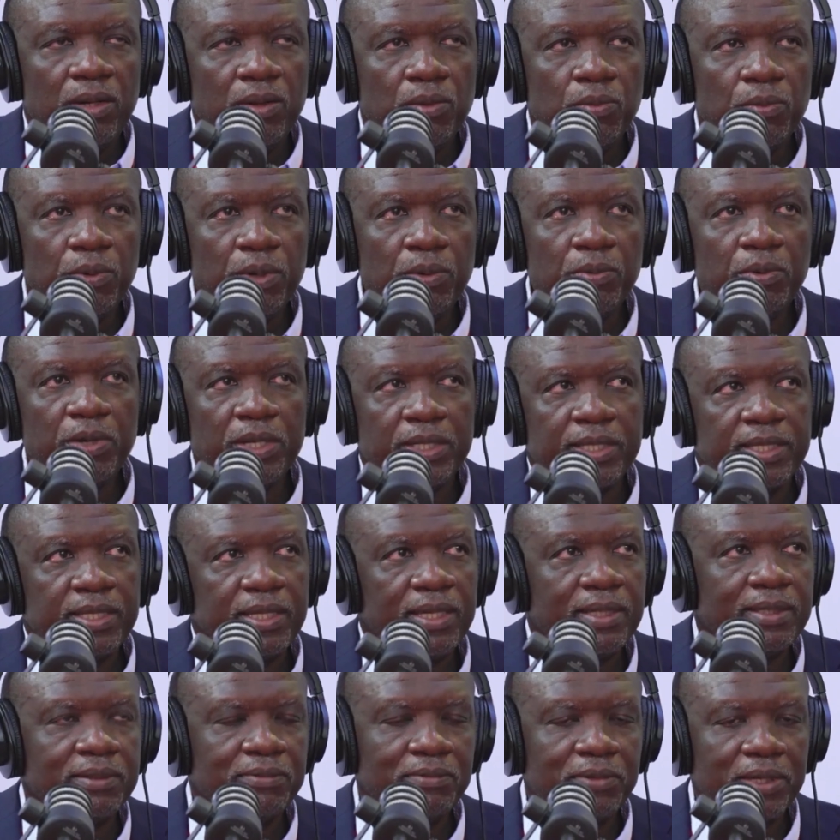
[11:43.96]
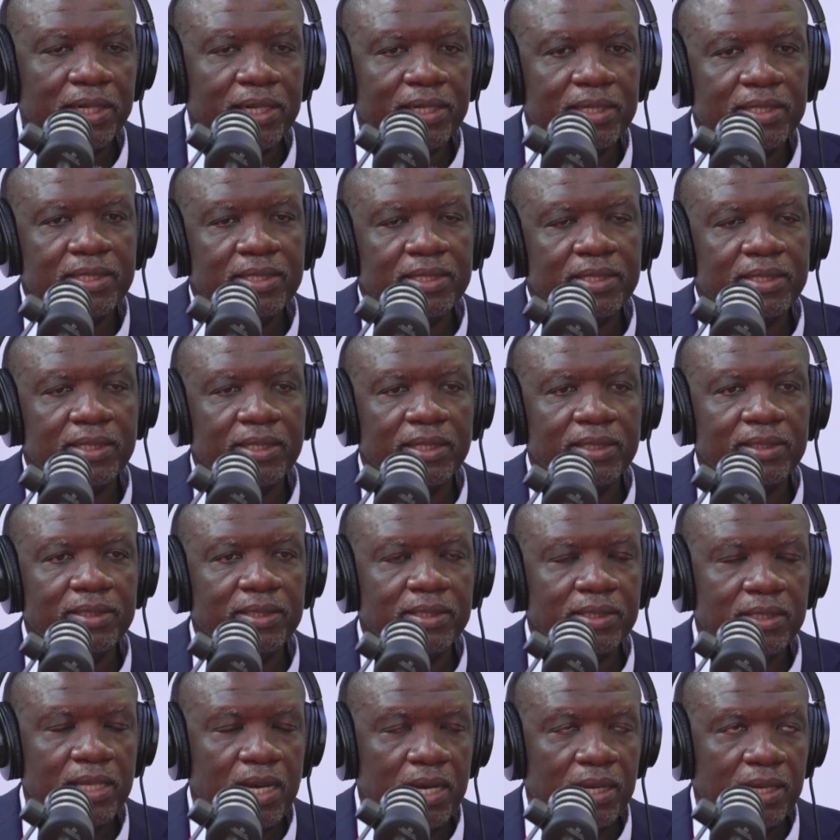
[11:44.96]
We were set very
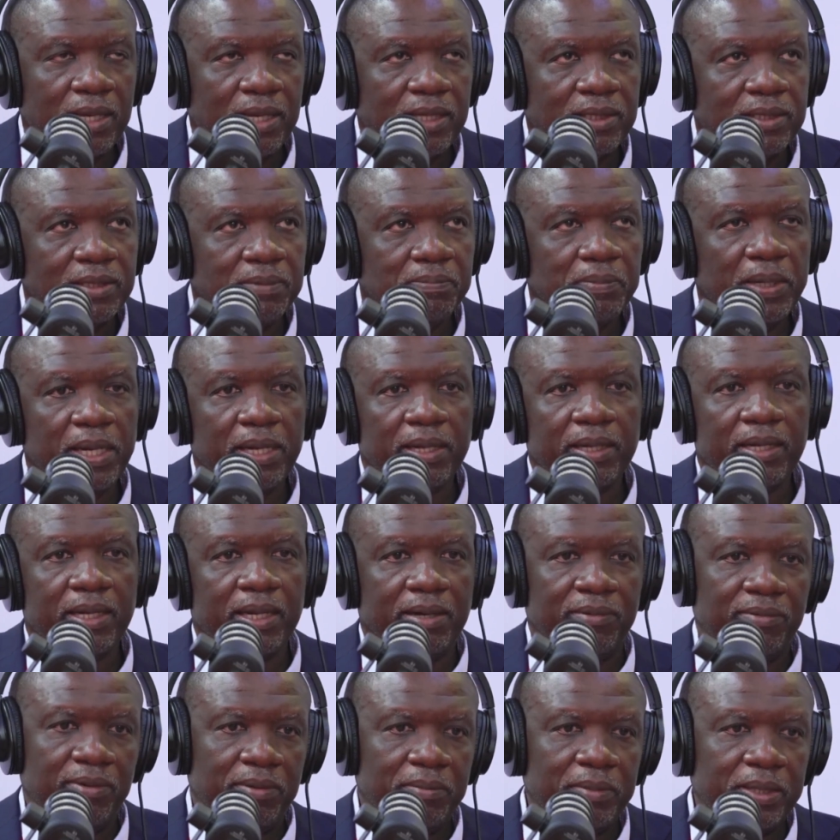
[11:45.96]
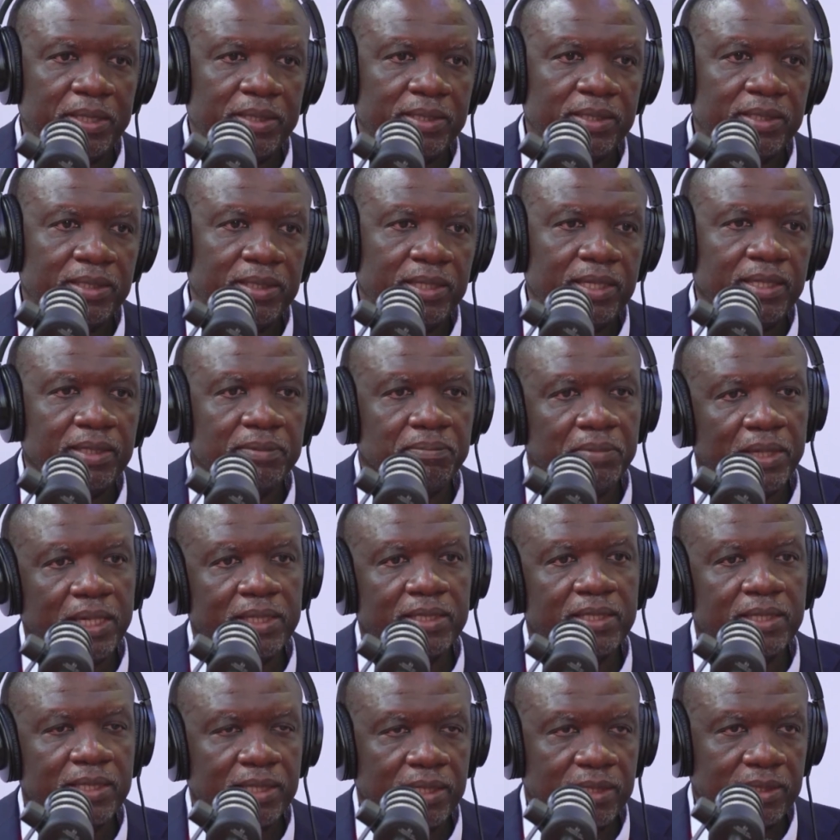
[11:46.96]
strict targets by government and by
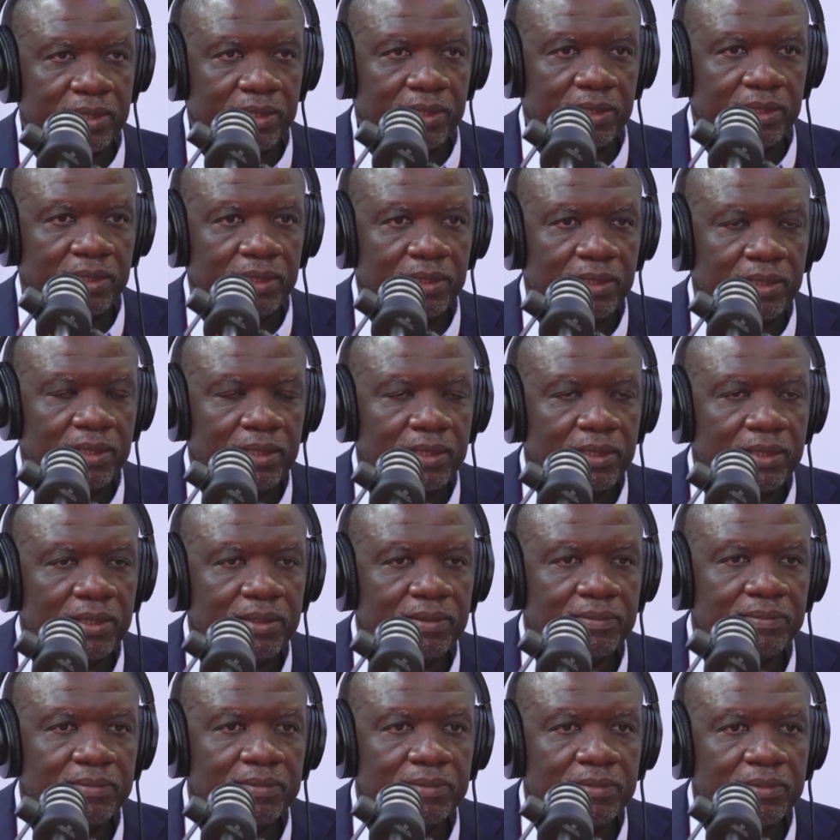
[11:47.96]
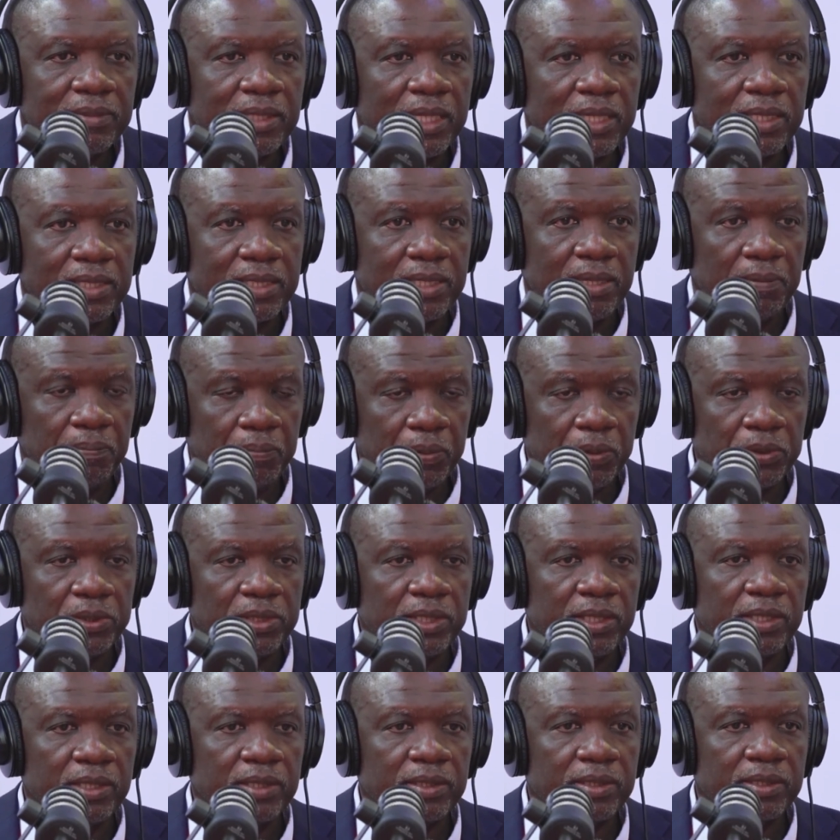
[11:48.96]
Treasury in
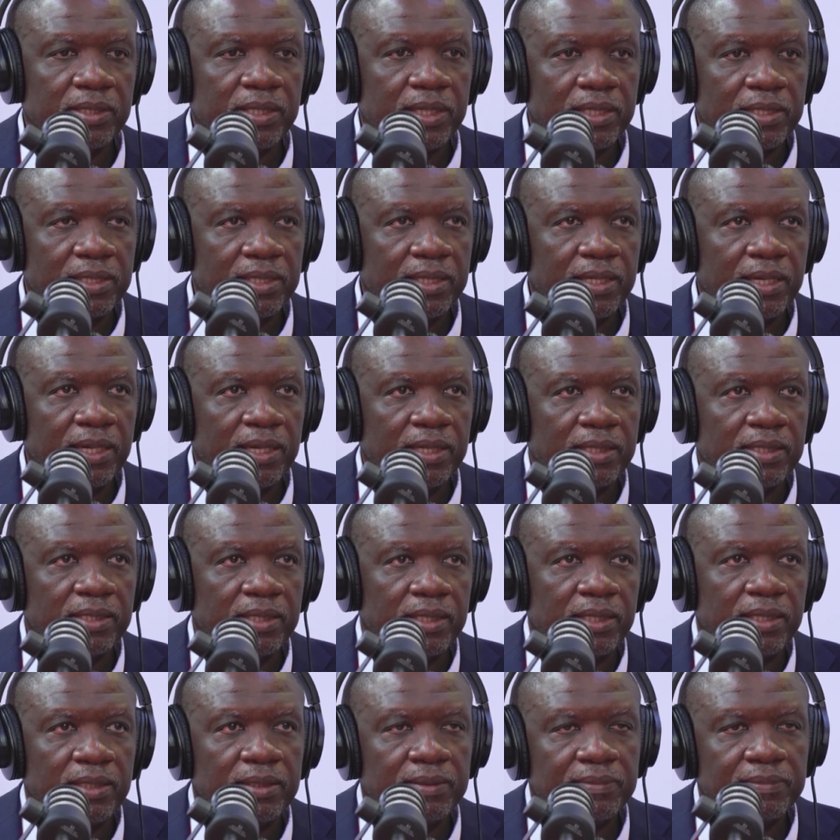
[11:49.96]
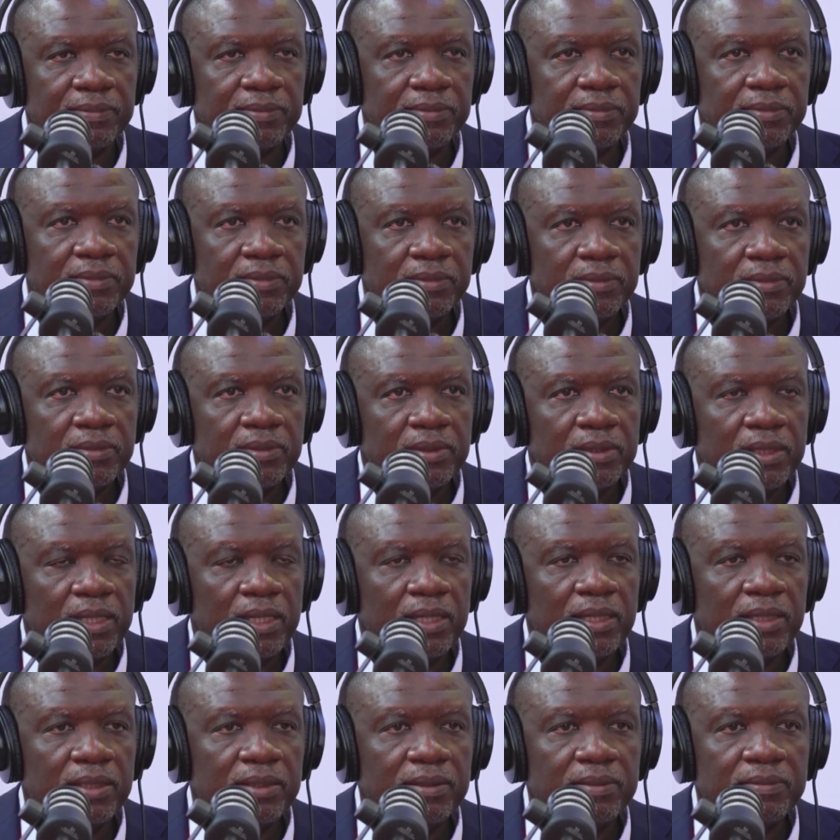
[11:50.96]
supporting Transnet
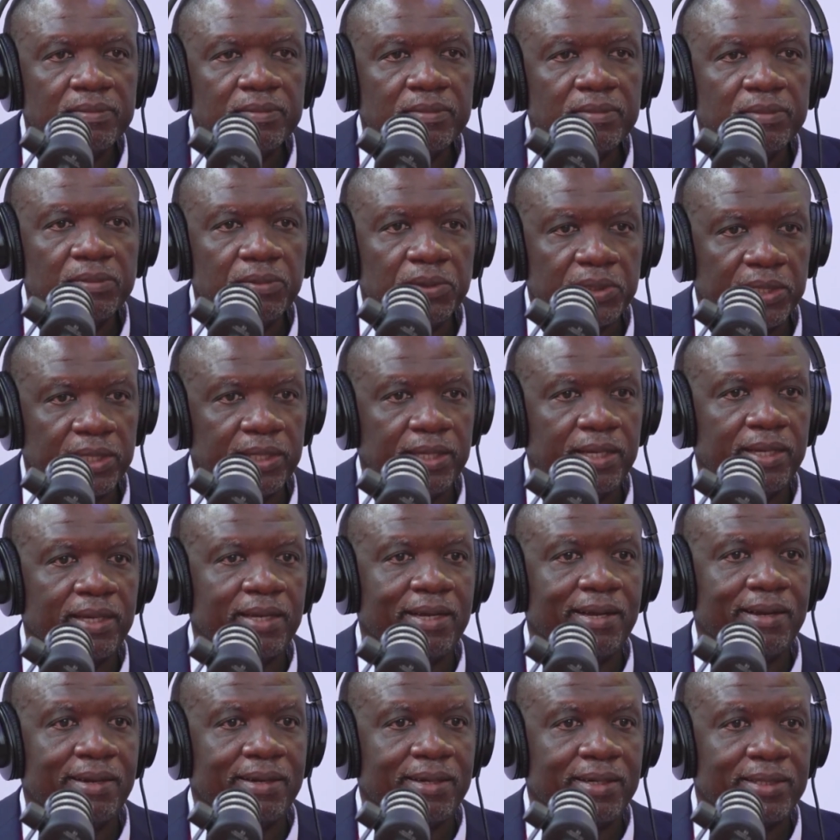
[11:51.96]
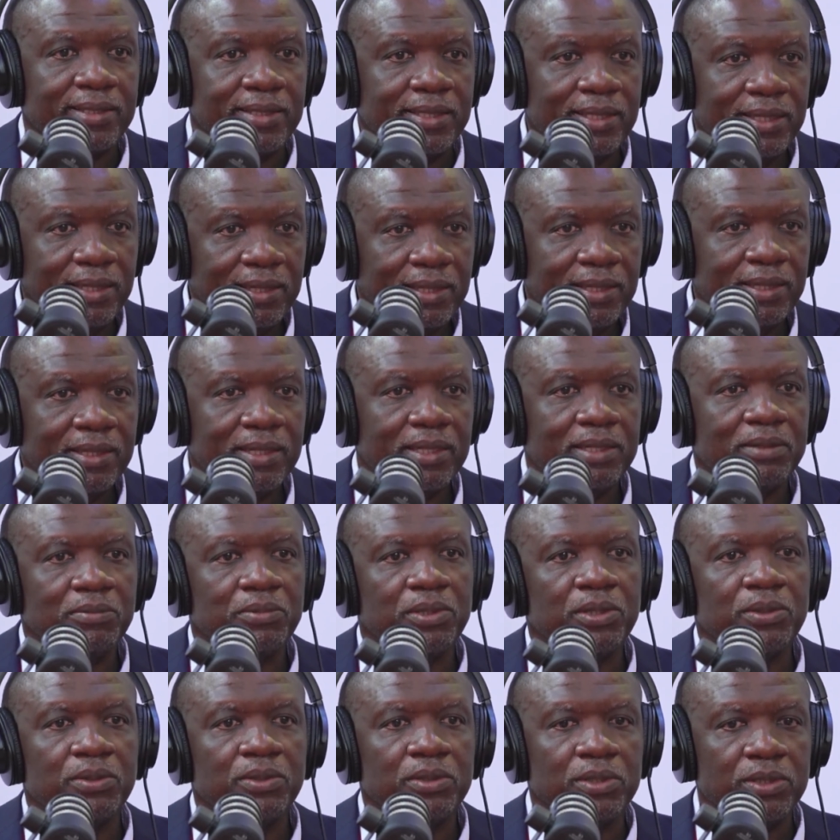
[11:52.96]
with a guarantee that
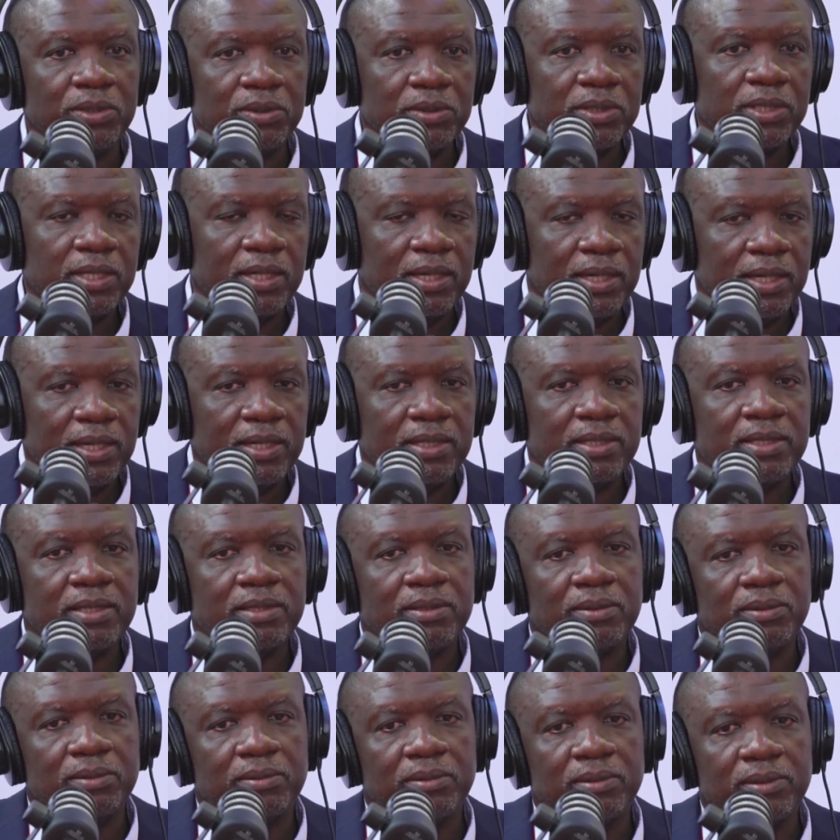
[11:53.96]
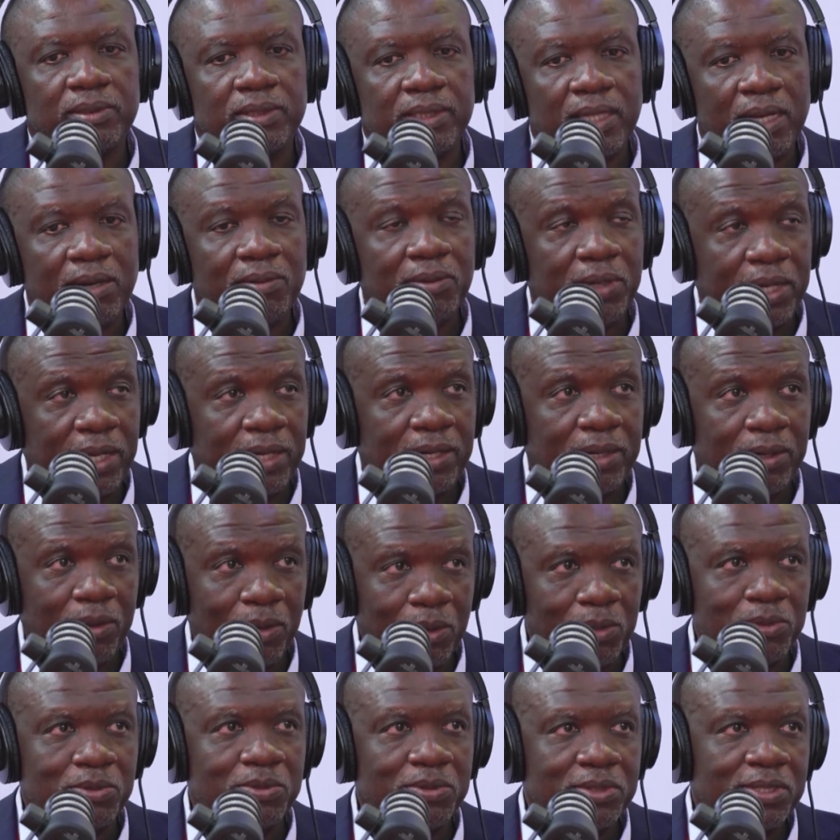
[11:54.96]
we could utilize to now get
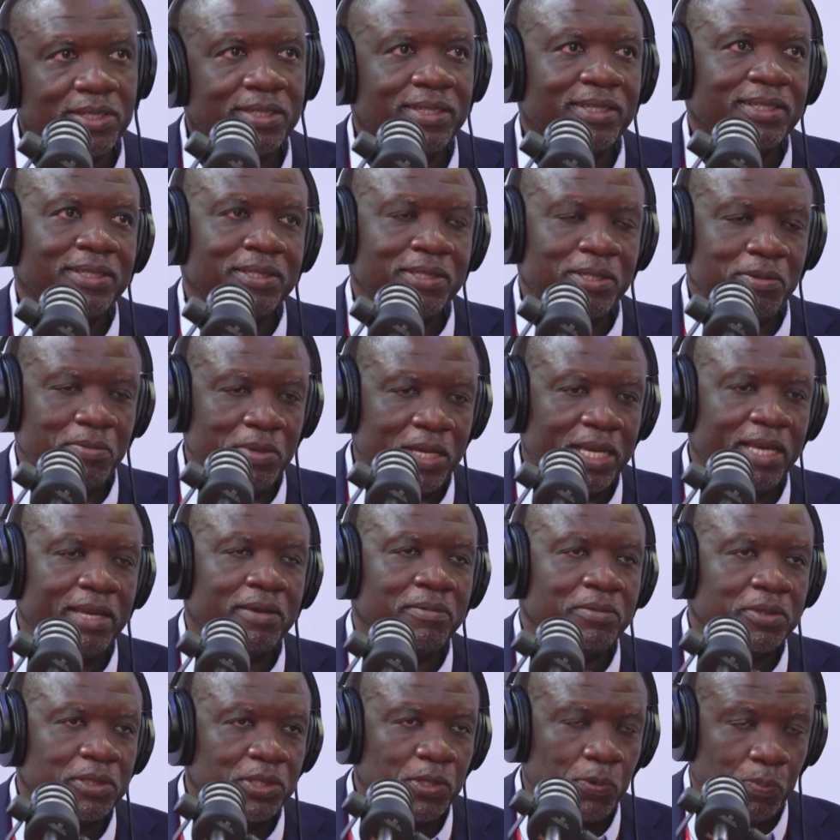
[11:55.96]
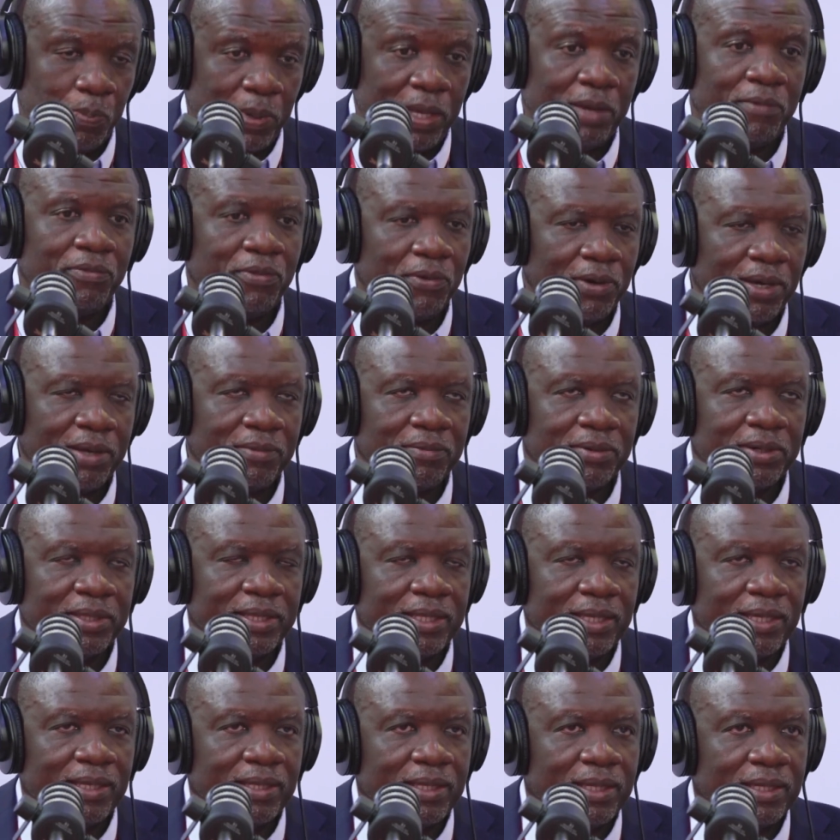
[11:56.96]
loans to be able to pay for
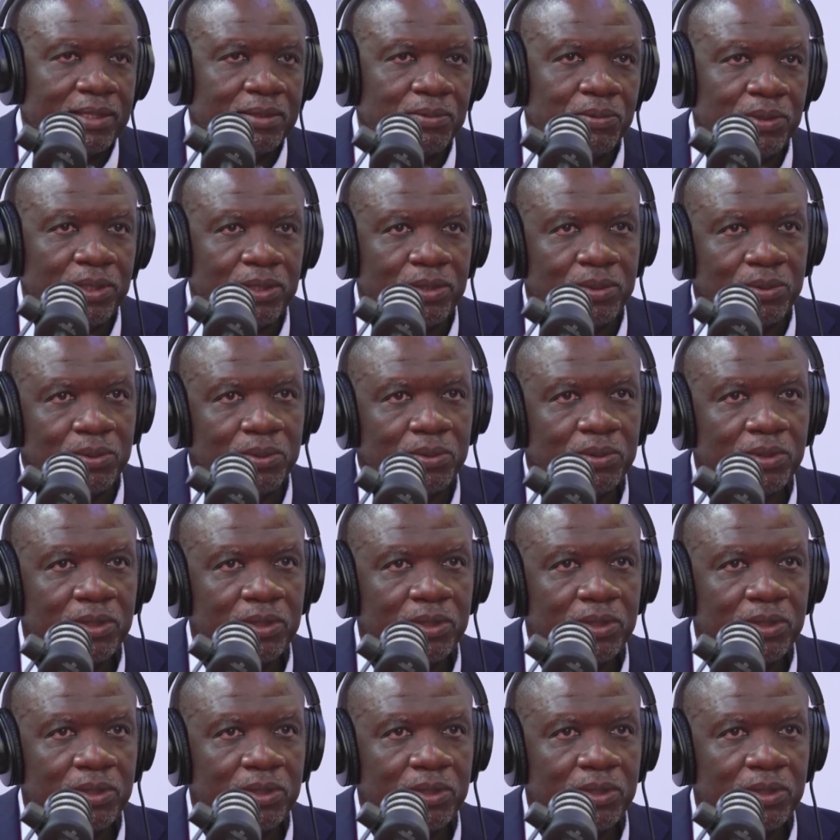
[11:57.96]
everything that we did.